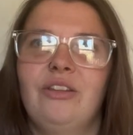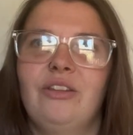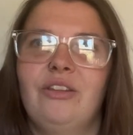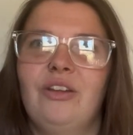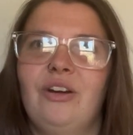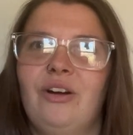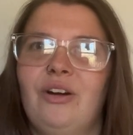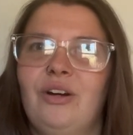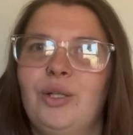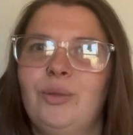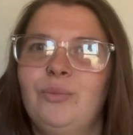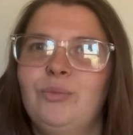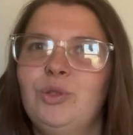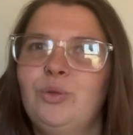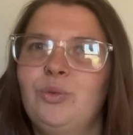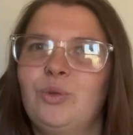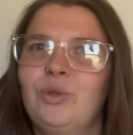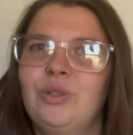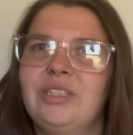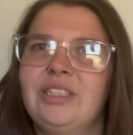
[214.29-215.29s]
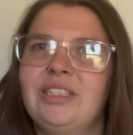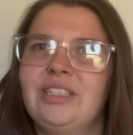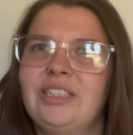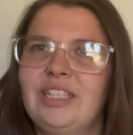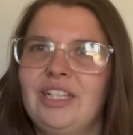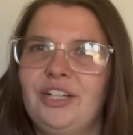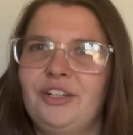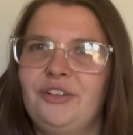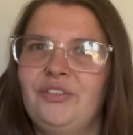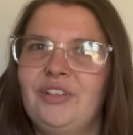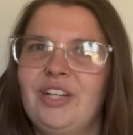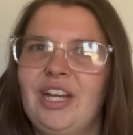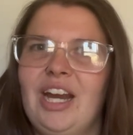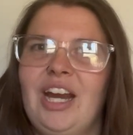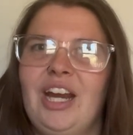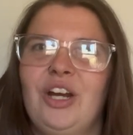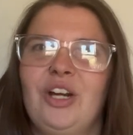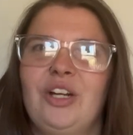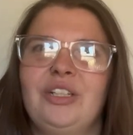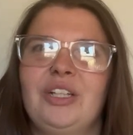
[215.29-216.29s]
The arms were stiff
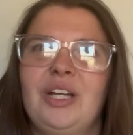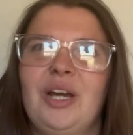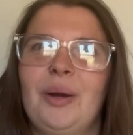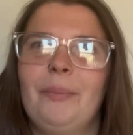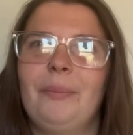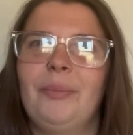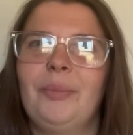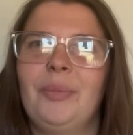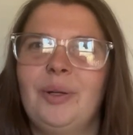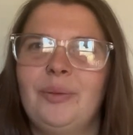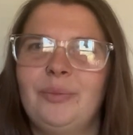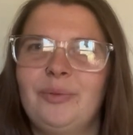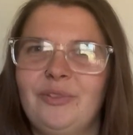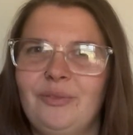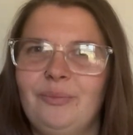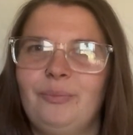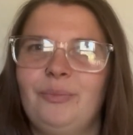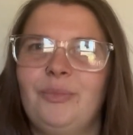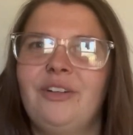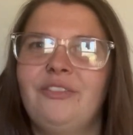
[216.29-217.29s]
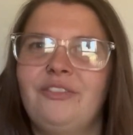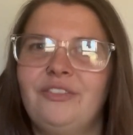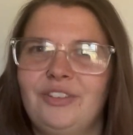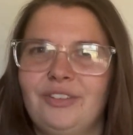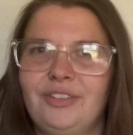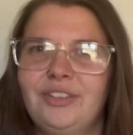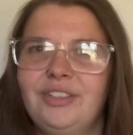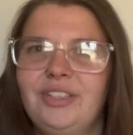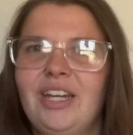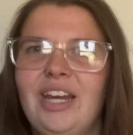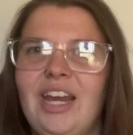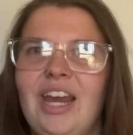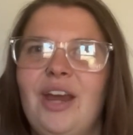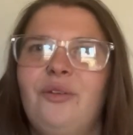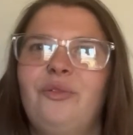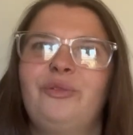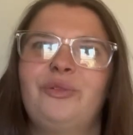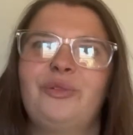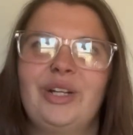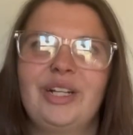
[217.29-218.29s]
and muffled,
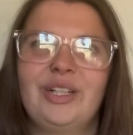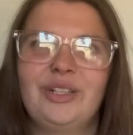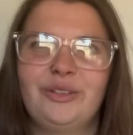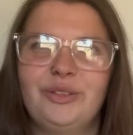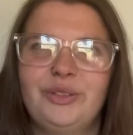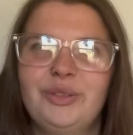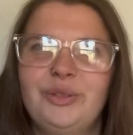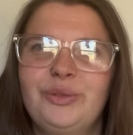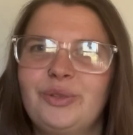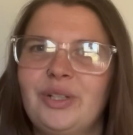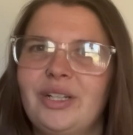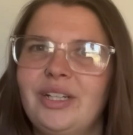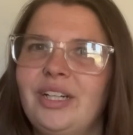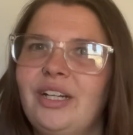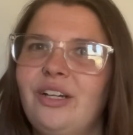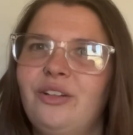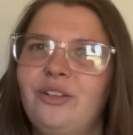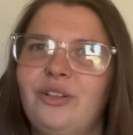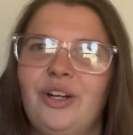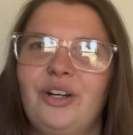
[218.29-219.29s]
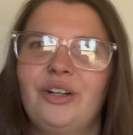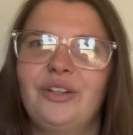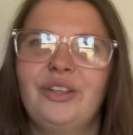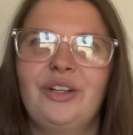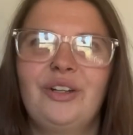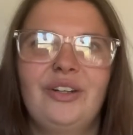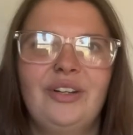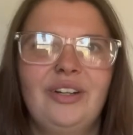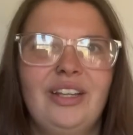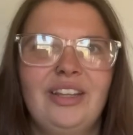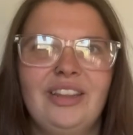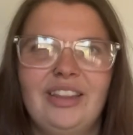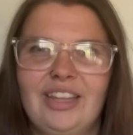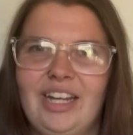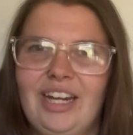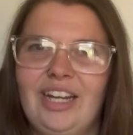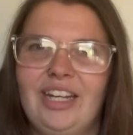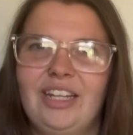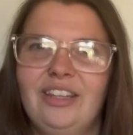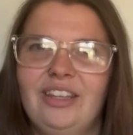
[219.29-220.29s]
wrinkles running along their
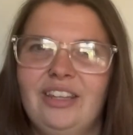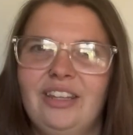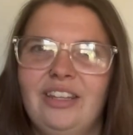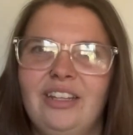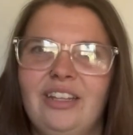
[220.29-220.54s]
length.